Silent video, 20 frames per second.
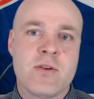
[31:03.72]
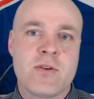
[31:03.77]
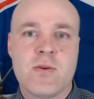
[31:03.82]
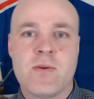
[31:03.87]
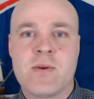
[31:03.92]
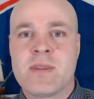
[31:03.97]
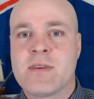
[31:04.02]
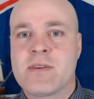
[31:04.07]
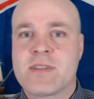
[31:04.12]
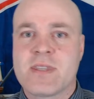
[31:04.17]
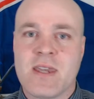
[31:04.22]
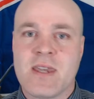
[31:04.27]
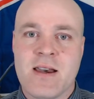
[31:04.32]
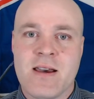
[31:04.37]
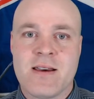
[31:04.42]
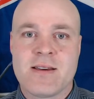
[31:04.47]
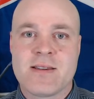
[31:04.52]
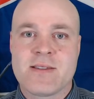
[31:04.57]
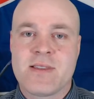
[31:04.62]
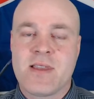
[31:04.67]
doing this to
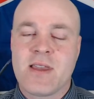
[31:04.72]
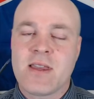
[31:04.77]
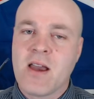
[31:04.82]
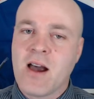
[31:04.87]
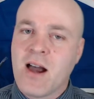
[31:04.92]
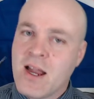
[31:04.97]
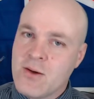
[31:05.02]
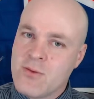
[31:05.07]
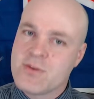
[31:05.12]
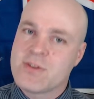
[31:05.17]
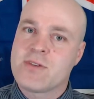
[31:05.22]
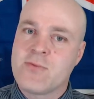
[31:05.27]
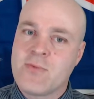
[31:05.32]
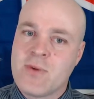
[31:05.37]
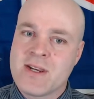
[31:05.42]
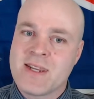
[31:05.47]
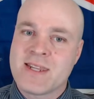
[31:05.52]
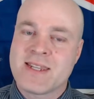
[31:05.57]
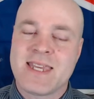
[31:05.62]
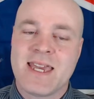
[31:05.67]
us? Like, I was the
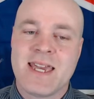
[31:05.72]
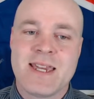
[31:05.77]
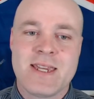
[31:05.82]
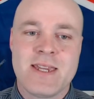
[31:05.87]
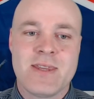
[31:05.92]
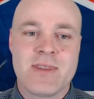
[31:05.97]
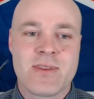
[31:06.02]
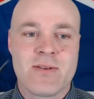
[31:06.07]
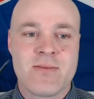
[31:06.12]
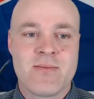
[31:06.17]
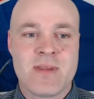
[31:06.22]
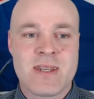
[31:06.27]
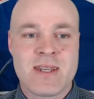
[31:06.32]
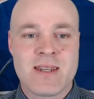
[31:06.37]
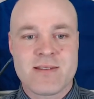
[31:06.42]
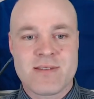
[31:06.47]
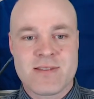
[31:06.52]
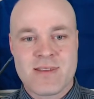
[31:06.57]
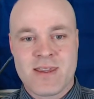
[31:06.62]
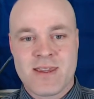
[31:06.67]
one attacking them. And
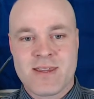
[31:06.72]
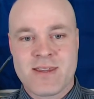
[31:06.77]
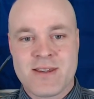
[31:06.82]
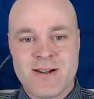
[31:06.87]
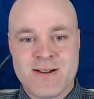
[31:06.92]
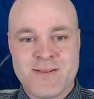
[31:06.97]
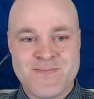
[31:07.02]
it's like,